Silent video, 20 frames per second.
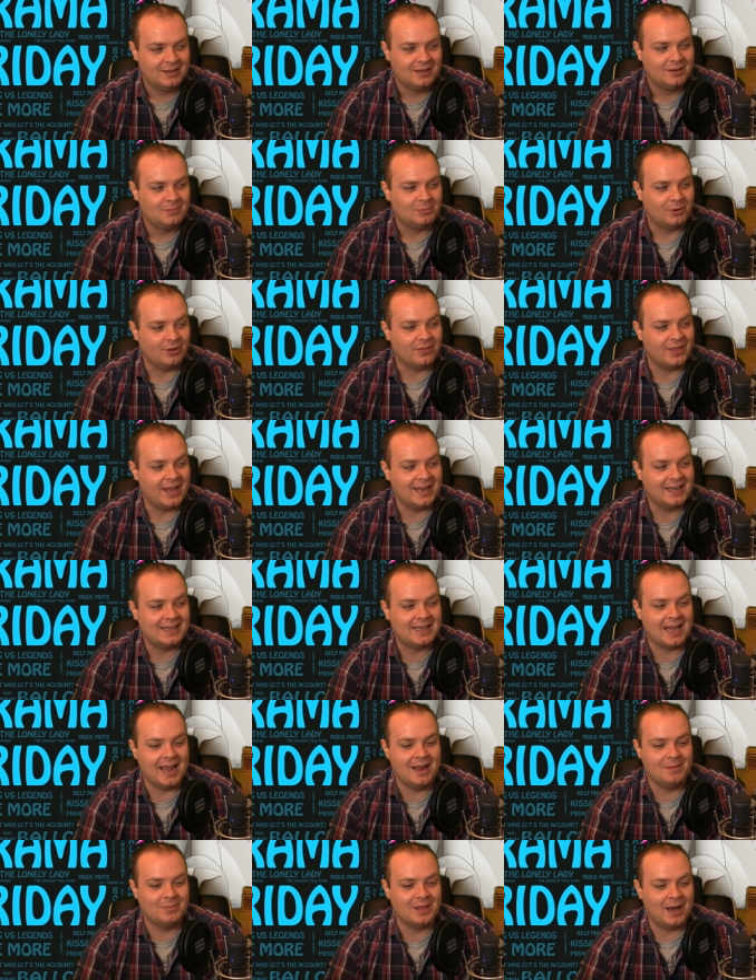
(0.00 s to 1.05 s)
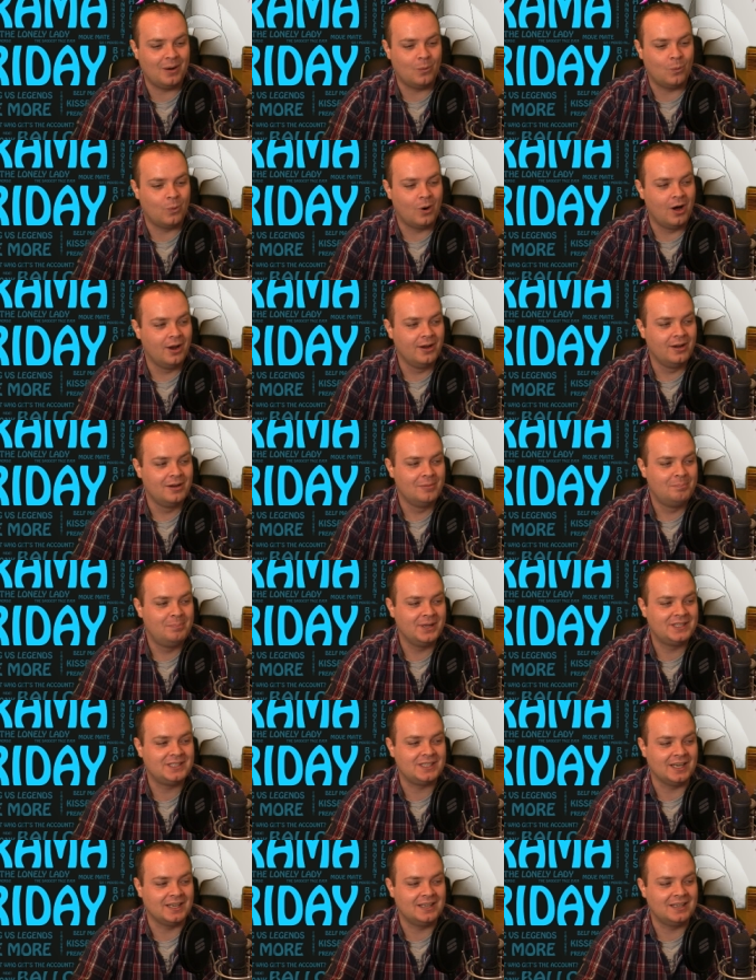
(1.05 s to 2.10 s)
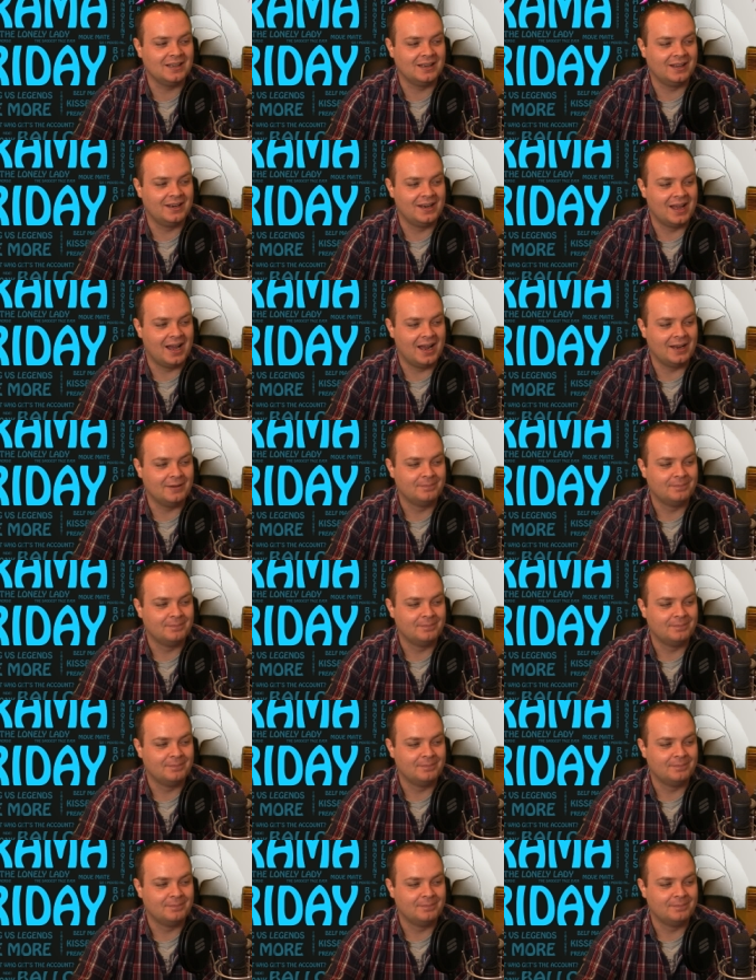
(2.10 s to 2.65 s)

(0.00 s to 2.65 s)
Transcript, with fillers: But then came that one particular night.